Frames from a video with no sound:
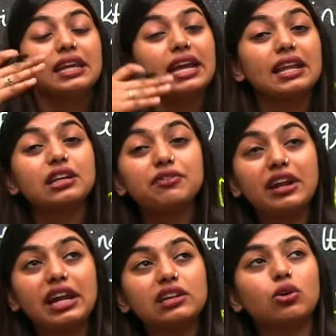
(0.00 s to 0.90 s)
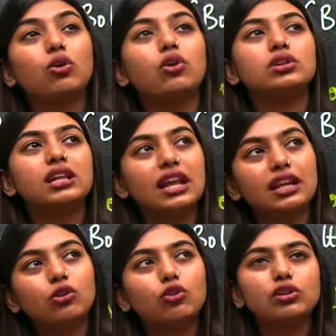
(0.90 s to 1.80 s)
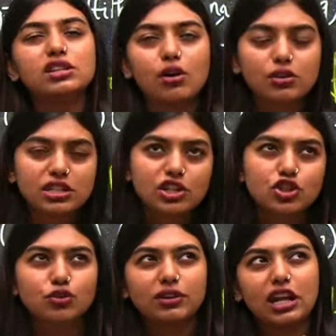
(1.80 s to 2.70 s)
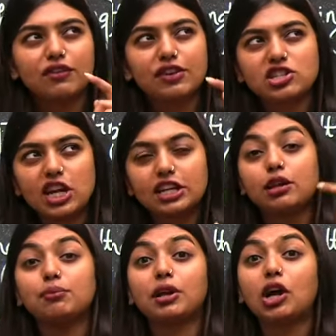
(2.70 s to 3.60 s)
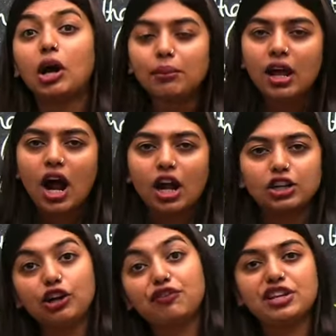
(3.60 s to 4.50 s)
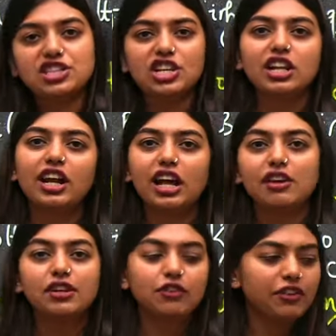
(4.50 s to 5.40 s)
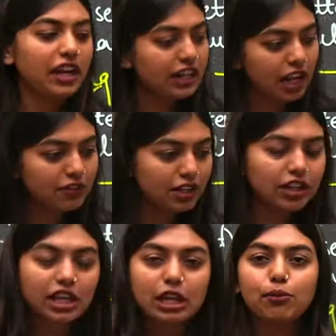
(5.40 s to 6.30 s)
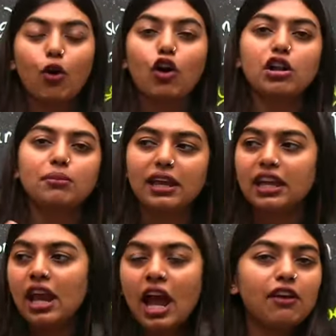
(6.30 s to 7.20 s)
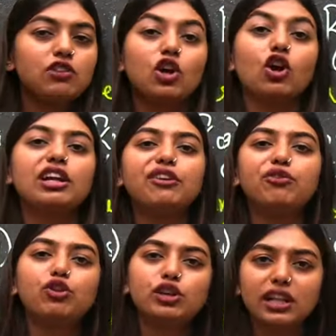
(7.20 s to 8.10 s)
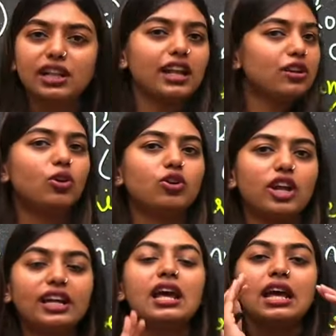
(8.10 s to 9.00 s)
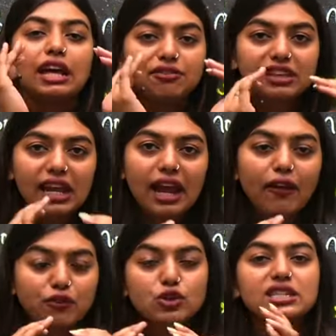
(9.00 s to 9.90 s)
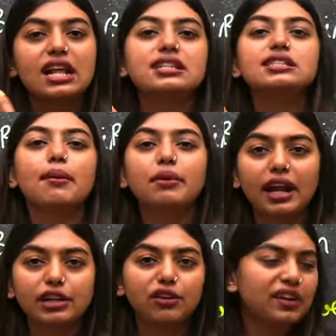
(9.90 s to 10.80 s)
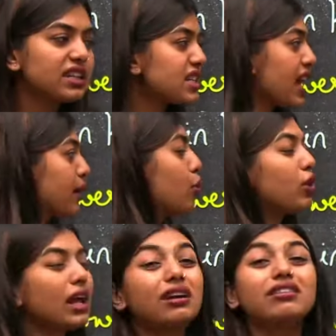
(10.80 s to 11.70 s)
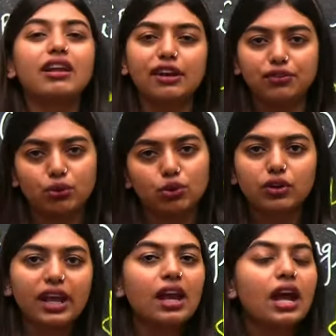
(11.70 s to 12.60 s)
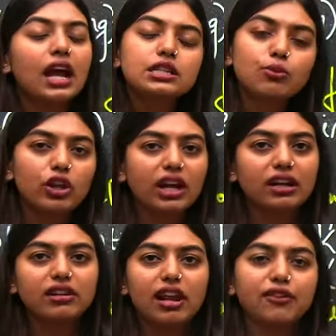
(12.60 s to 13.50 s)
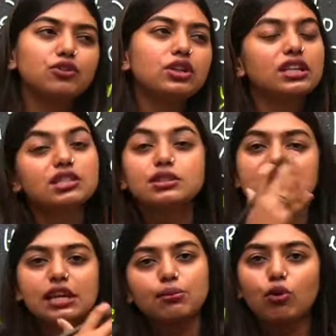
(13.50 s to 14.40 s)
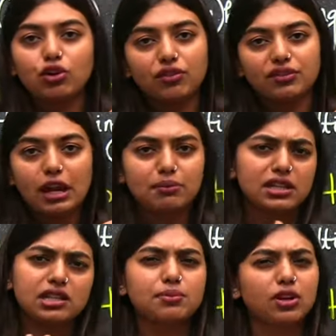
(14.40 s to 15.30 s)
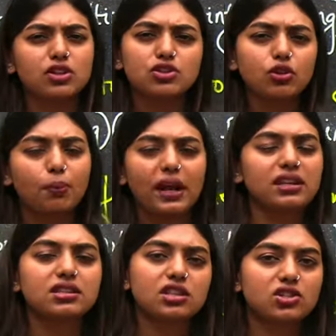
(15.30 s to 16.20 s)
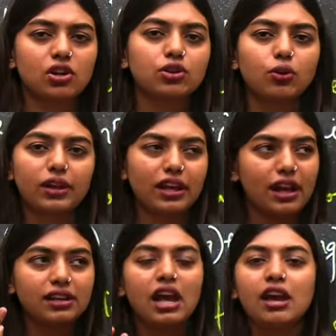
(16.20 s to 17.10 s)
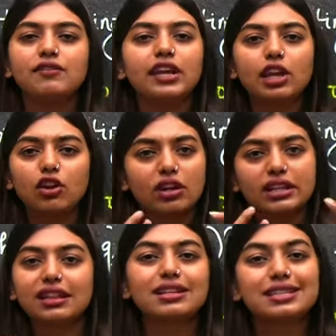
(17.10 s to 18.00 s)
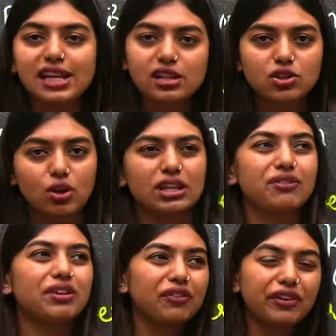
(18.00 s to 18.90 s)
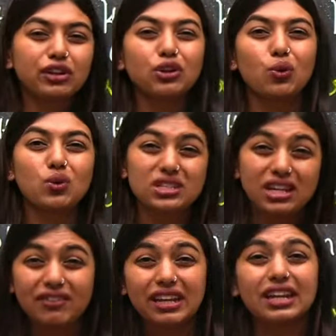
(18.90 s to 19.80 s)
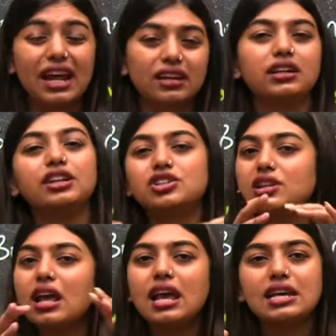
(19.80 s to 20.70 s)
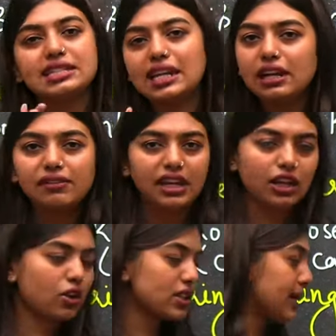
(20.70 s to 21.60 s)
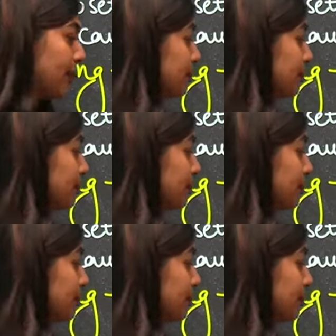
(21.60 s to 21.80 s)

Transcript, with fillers: Can it wait? Oh, telling, oh, now it's in the juvenile phase, let it become adult phase, till that I will wait, I will keep all my, I will not eat food till then. No, right? If they have to sell some kind of, it is like more like a dry fruit, okay? It's more like a dry fruit. It is seen more of that places because, you know, pinus does not grow here and we cannot get the seeds all. Even if it grows in a very rare condition, seed we cannot see.